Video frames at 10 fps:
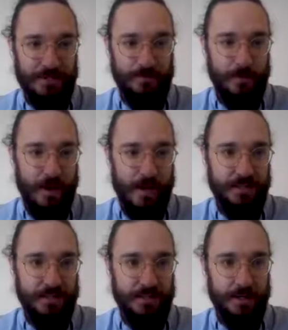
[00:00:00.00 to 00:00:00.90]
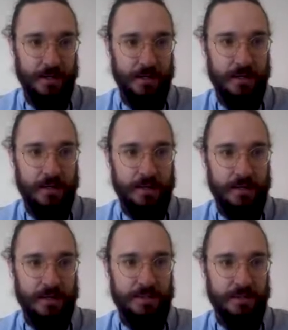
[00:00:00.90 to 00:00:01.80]
some raw XDR.
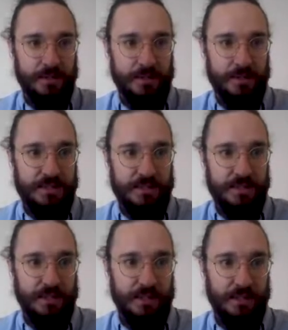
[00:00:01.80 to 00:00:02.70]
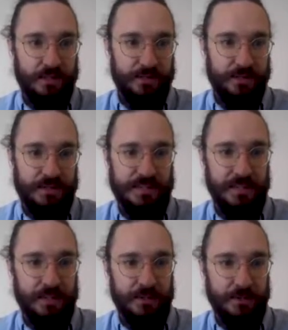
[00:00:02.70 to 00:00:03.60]
As you can see here, it's
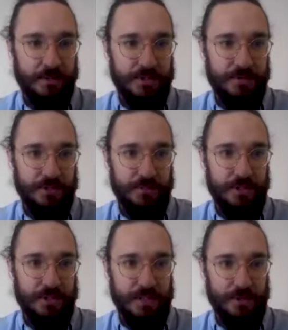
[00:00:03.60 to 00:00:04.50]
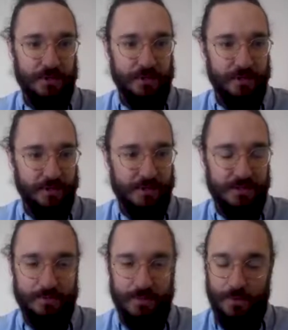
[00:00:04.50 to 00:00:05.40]
literally a bunch of gibberish, and we turned it into
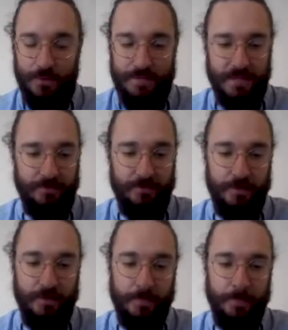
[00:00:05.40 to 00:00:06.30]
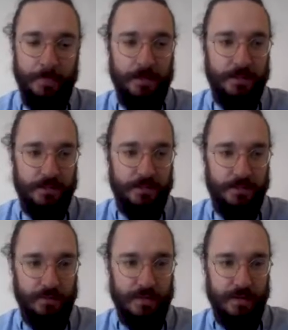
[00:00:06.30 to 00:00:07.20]
something quite meaningful.
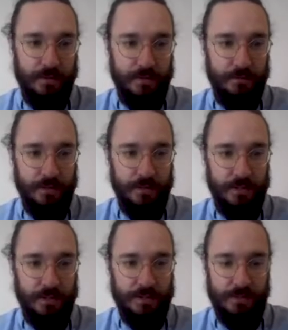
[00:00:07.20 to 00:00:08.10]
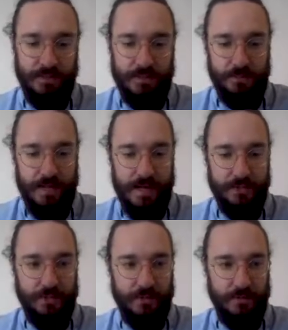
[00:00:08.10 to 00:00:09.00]
So now what we're going to do is we're
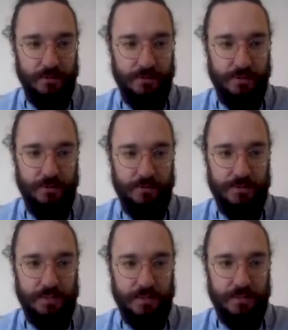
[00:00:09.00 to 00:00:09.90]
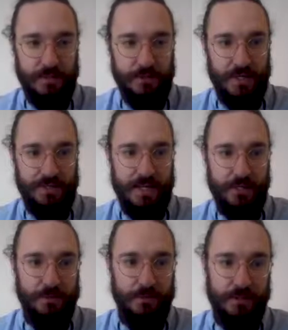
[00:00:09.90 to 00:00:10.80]
actually going to use the
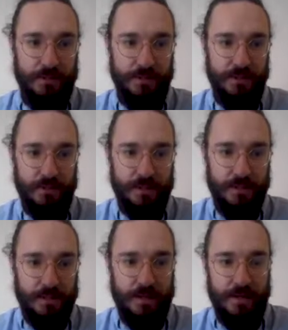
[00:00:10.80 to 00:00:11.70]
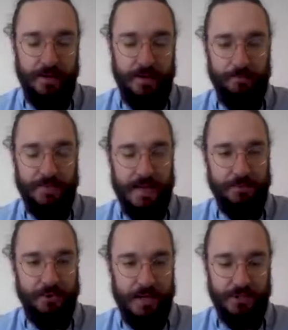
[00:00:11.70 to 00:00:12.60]
transaction builder
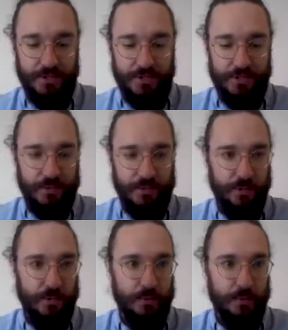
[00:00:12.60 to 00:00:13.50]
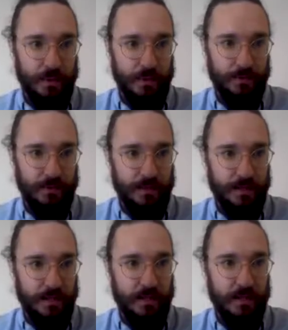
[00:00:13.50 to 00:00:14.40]
abstraction to work with
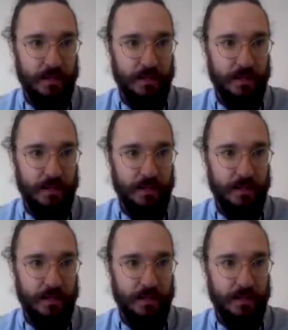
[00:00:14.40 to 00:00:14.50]
this